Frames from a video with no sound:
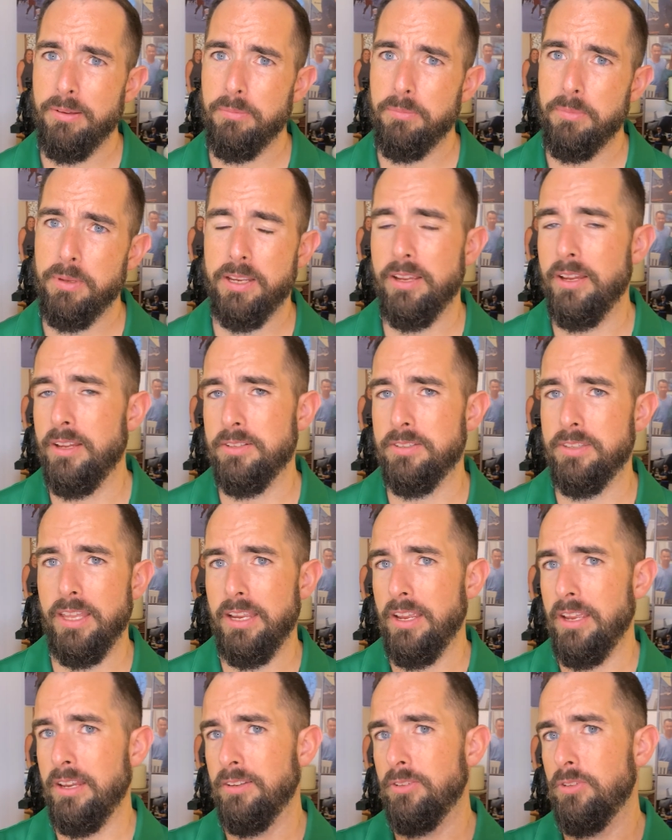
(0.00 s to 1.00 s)
because they
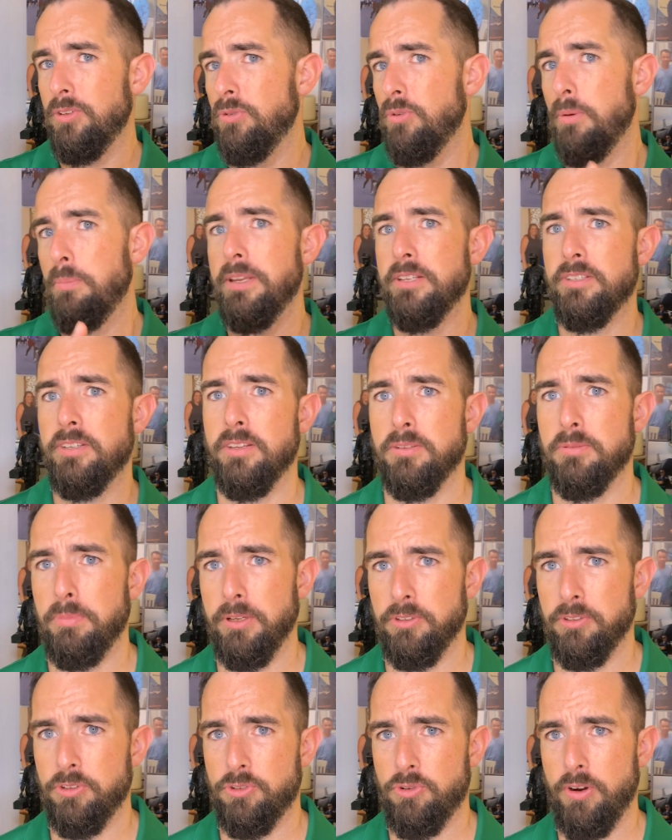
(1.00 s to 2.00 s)
can do a business
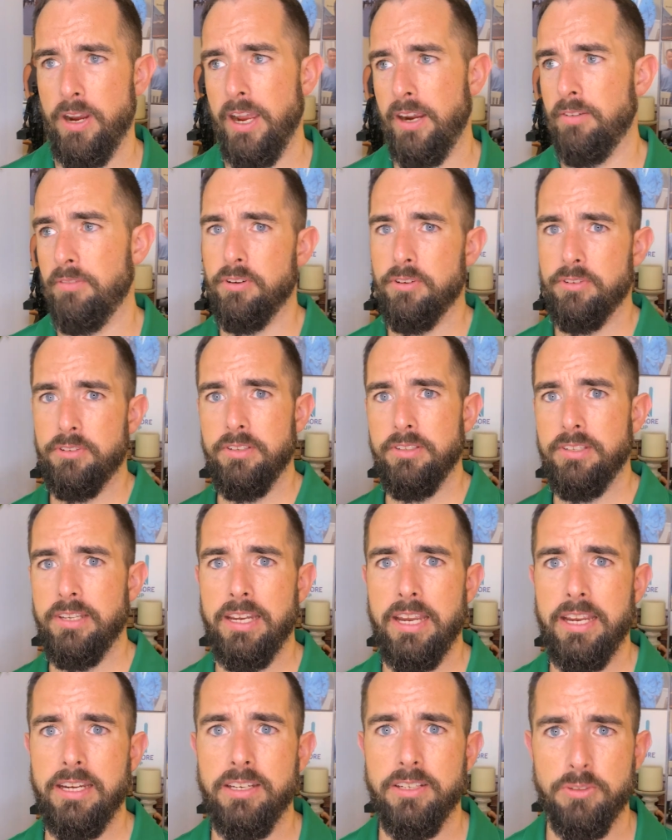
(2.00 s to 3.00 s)
builder track versus
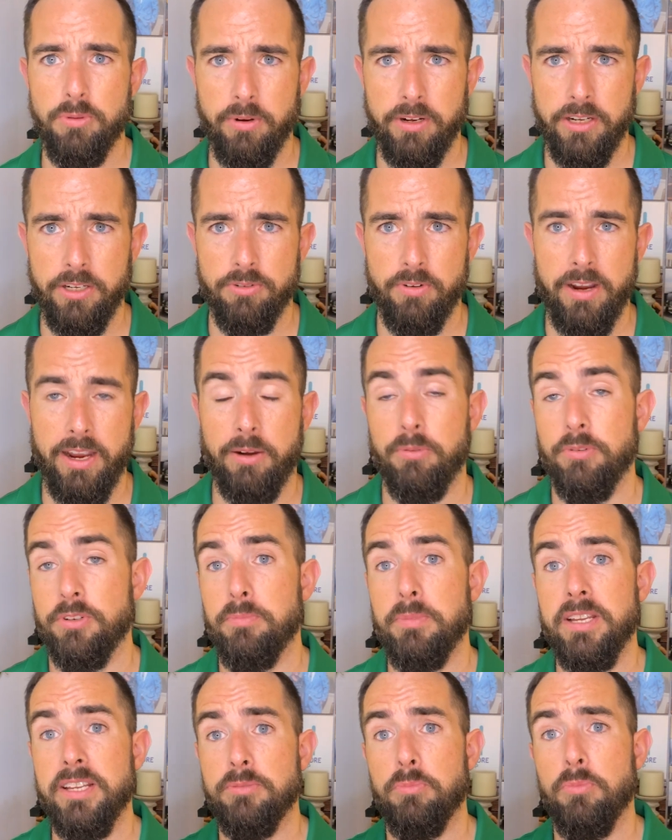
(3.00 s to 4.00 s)
an 80-20 track,
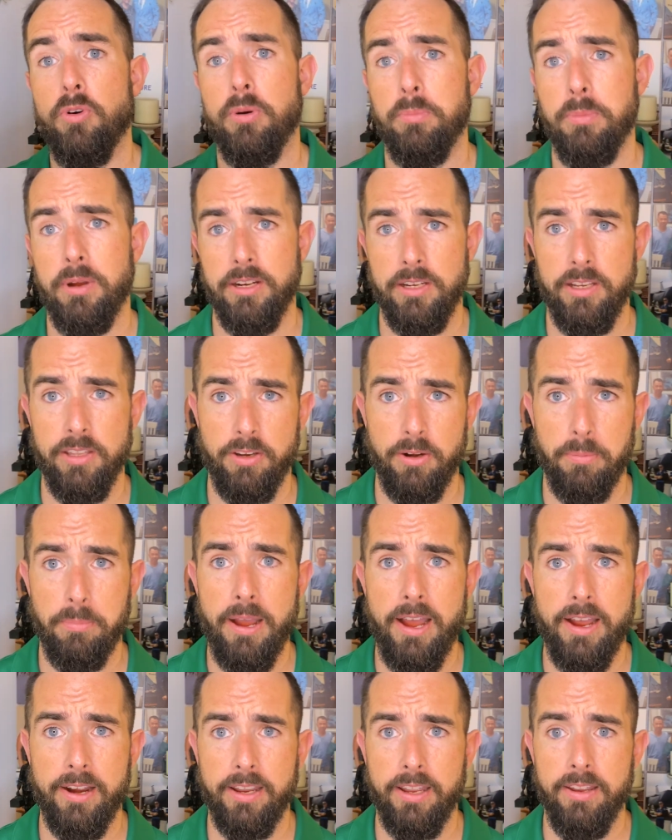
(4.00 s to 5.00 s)
which means more money in their
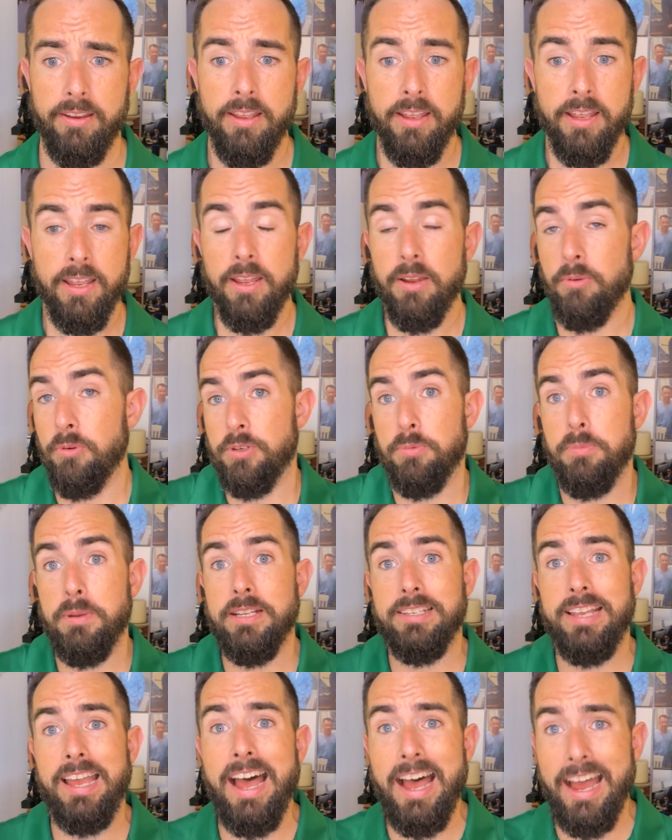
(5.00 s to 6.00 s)
pocket, which
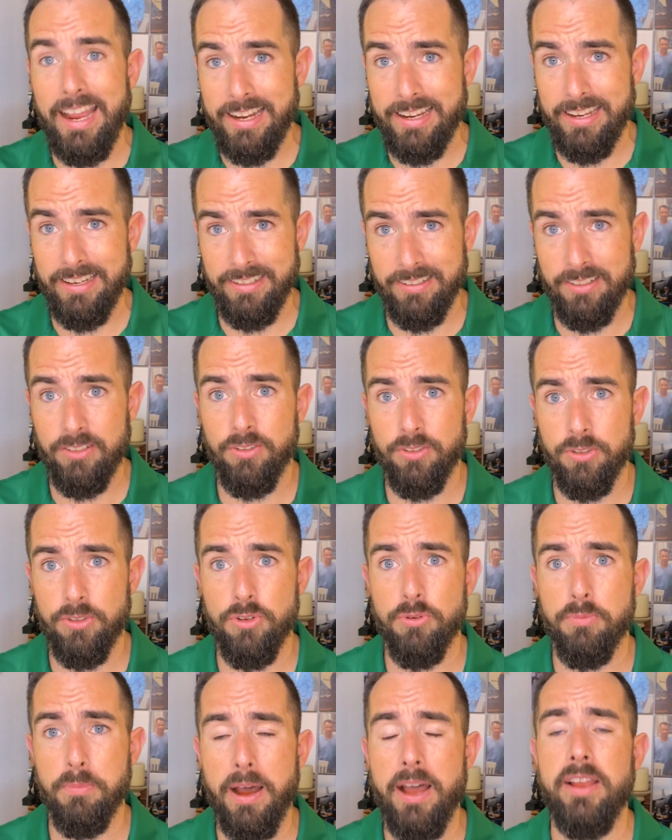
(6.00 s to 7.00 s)
means that I can
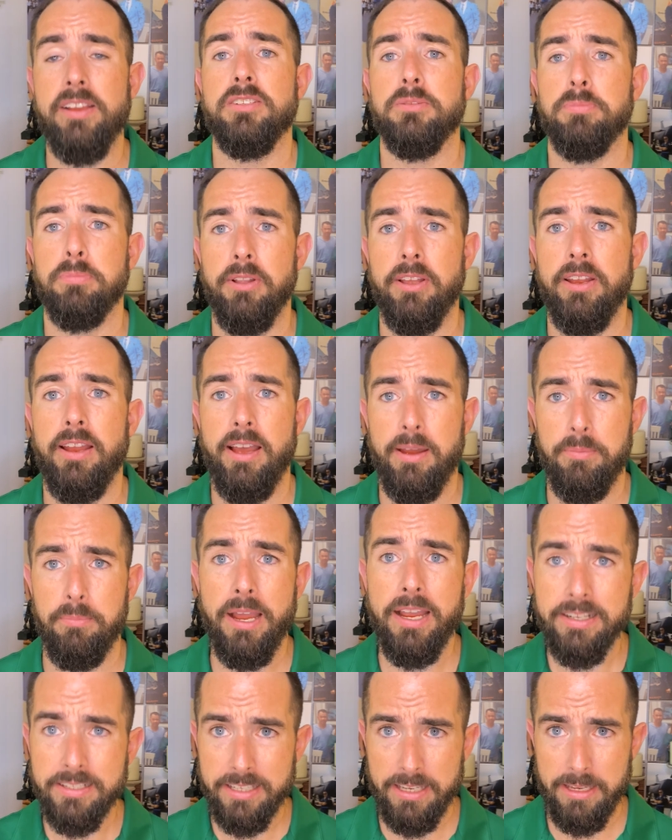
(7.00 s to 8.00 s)
do my split on
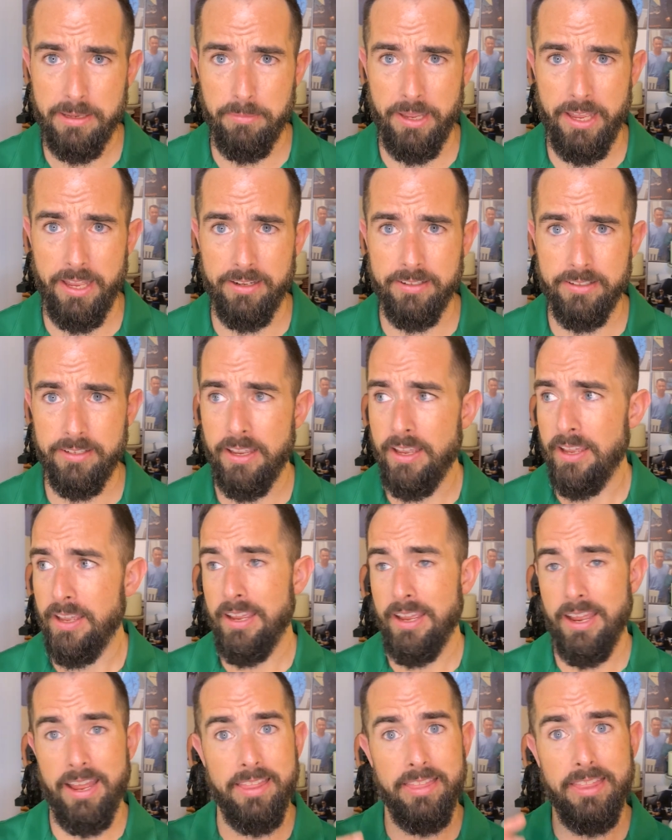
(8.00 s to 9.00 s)
my team end
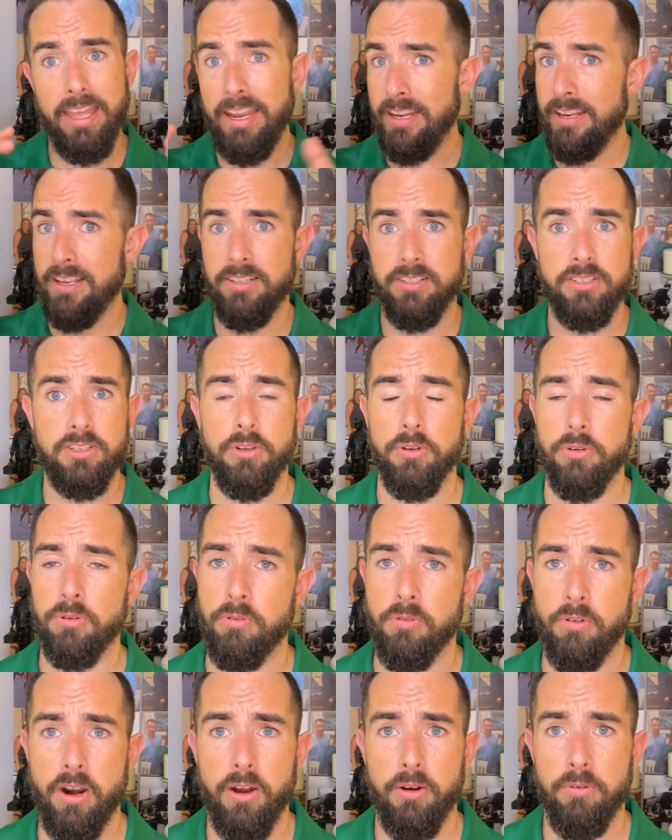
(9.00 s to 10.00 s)
and they can still
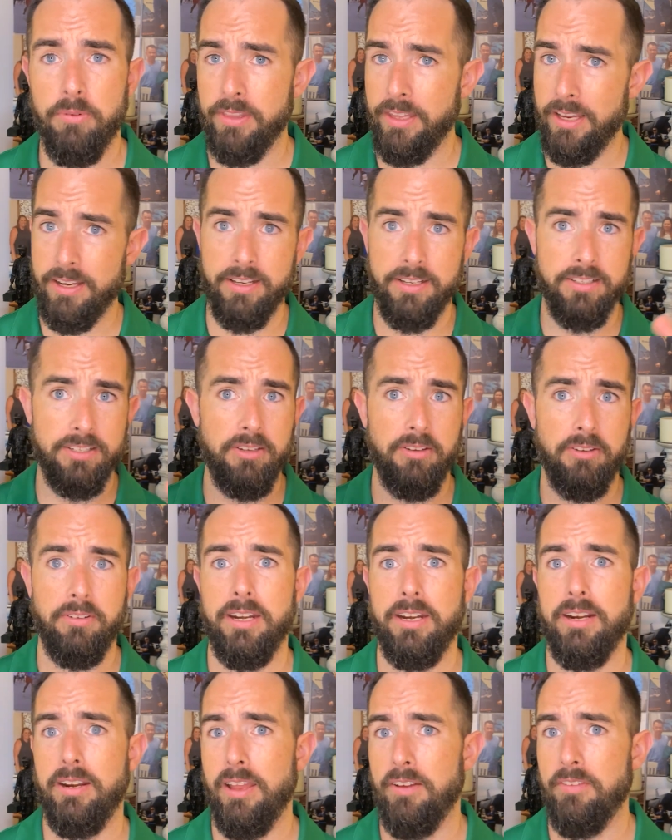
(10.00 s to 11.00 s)
grow and they can still
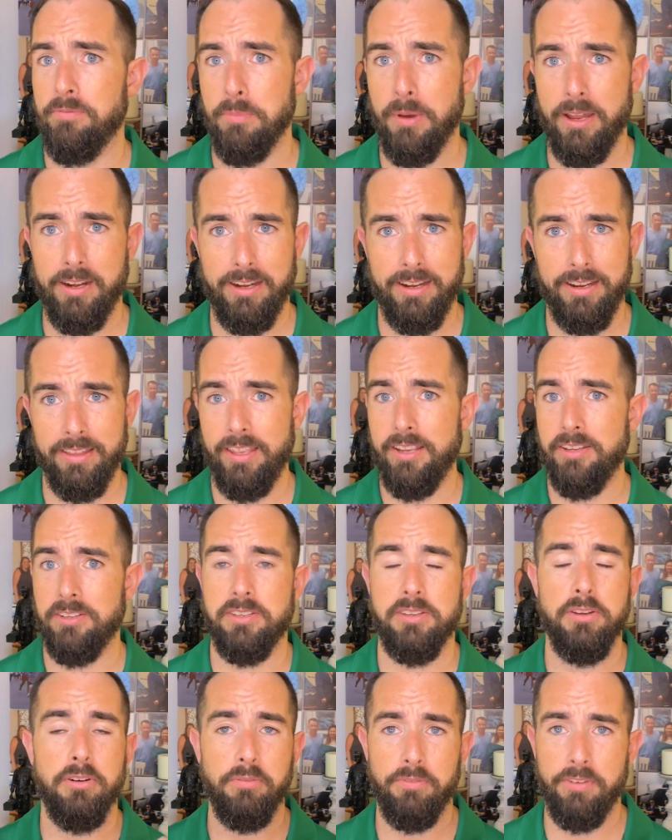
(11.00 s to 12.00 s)
get enough money and they
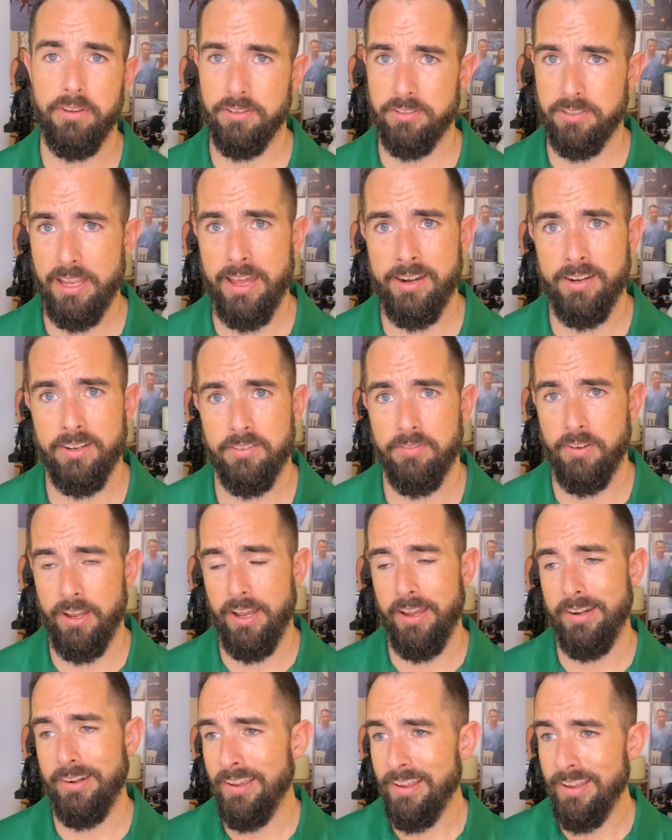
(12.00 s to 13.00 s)
still feel
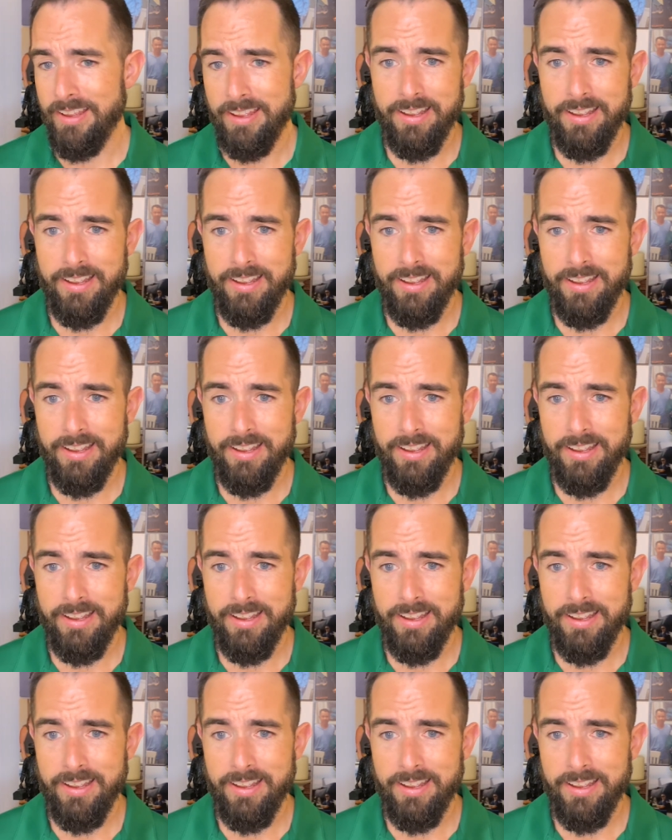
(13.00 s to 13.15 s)
satisfied.